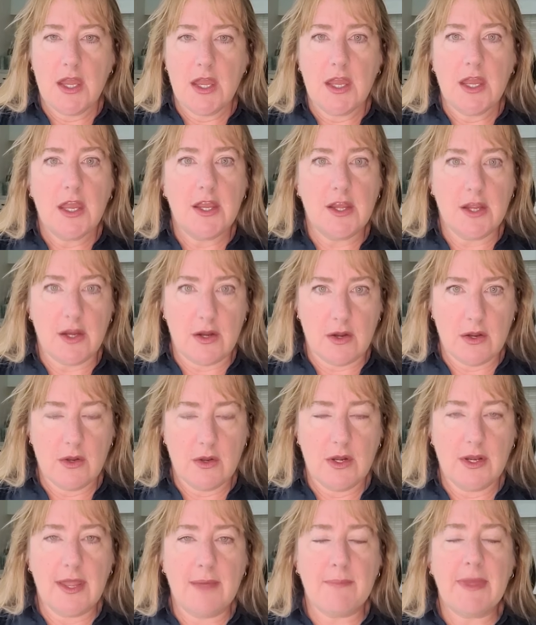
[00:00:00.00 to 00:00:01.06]
here,
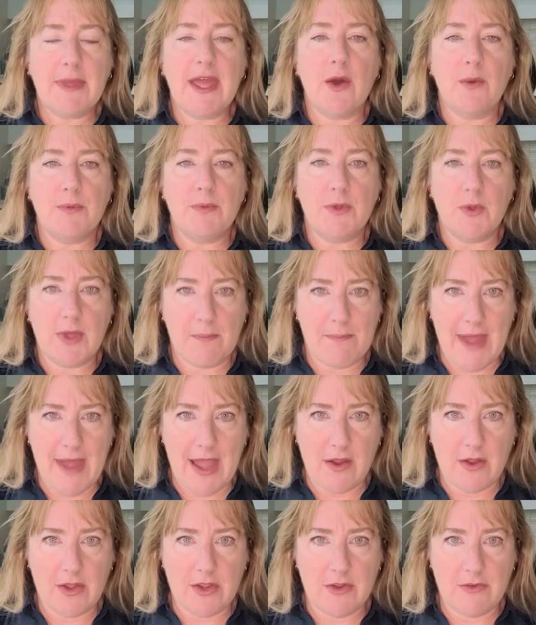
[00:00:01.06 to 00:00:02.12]
let me help you get
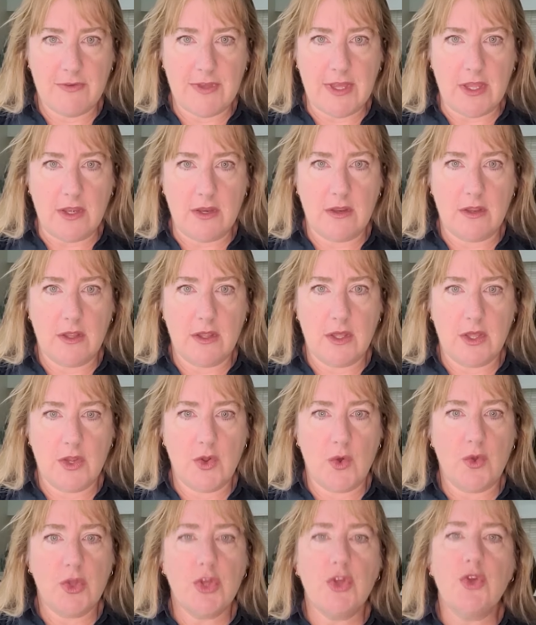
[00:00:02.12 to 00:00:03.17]
back on your feet you
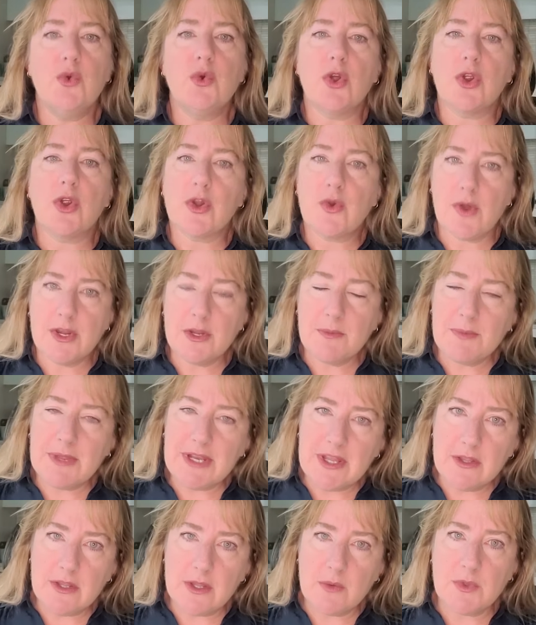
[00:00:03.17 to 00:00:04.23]
know, you are going to be
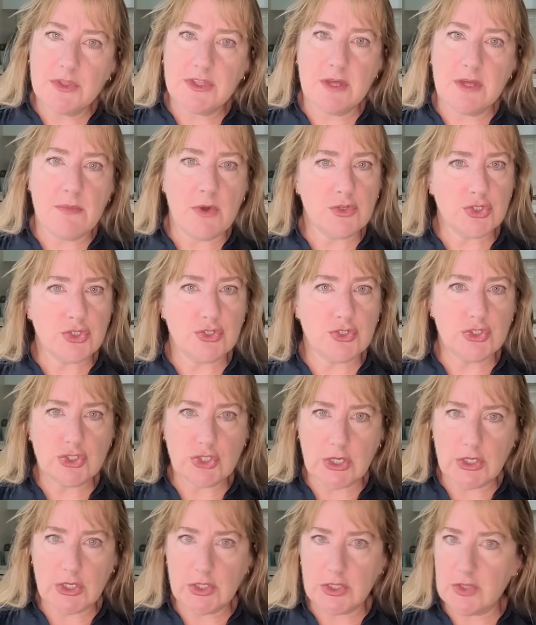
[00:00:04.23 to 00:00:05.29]
dealing with the emotional
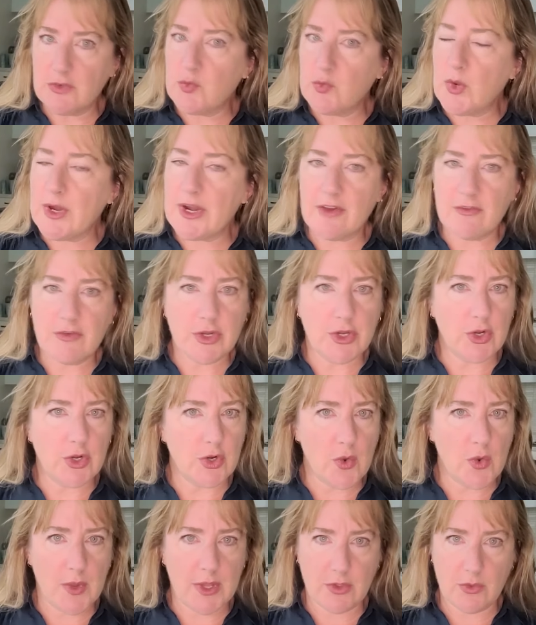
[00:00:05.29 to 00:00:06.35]
struggle of whatever you're
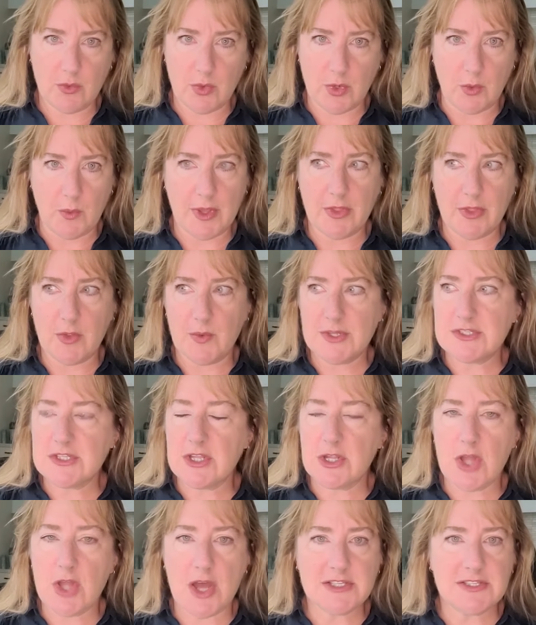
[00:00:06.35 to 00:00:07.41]
going through, whether it's
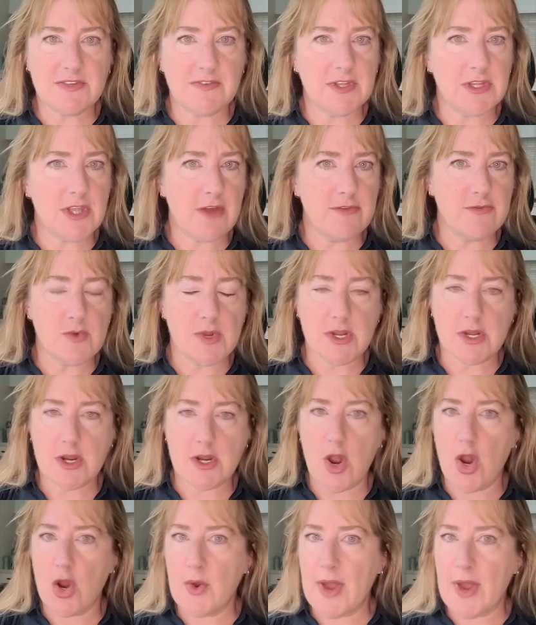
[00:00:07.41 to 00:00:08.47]
the loss of a loved one, a
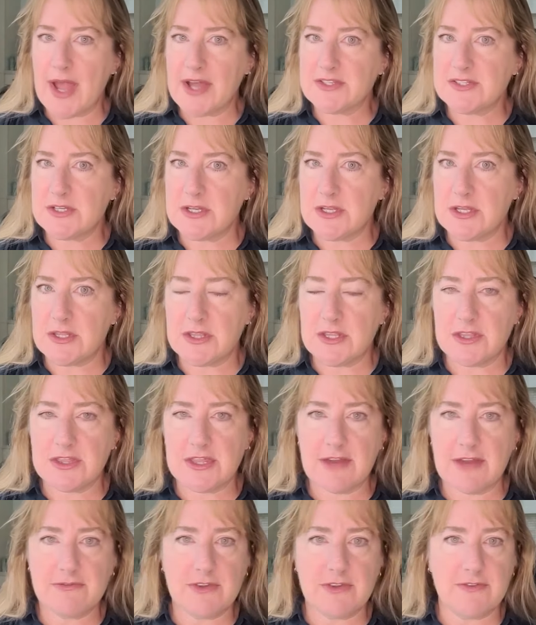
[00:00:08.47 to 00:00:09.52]
car accident, the
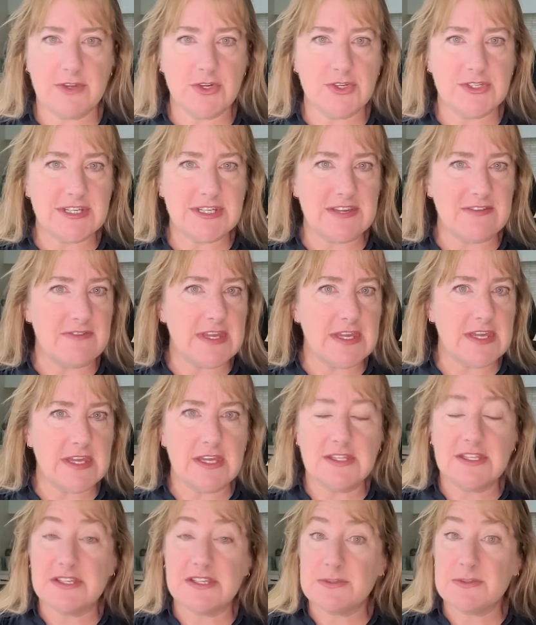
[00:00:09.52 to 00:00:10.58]
theft of your TV,
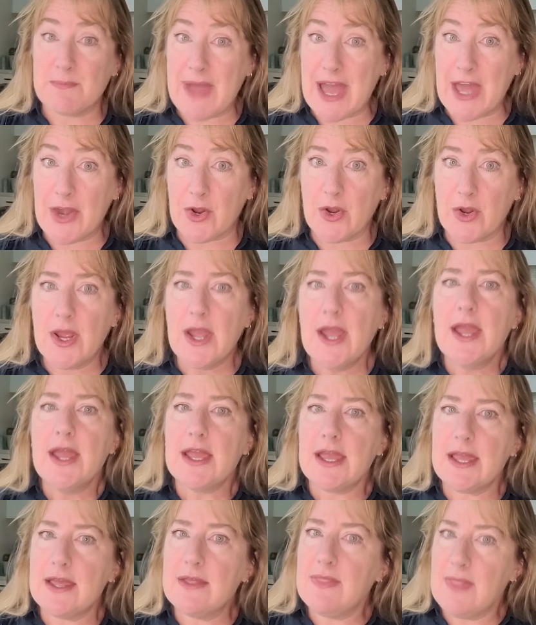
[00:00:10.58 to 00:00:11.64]
it doesn't matter.
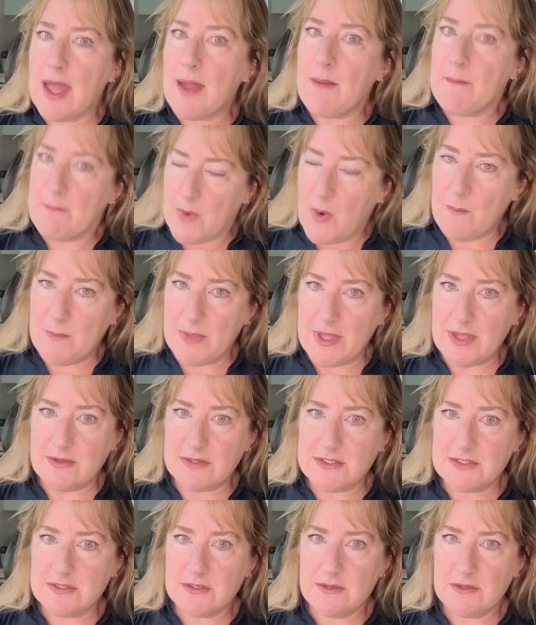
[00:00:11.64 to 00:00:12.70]
In that moment,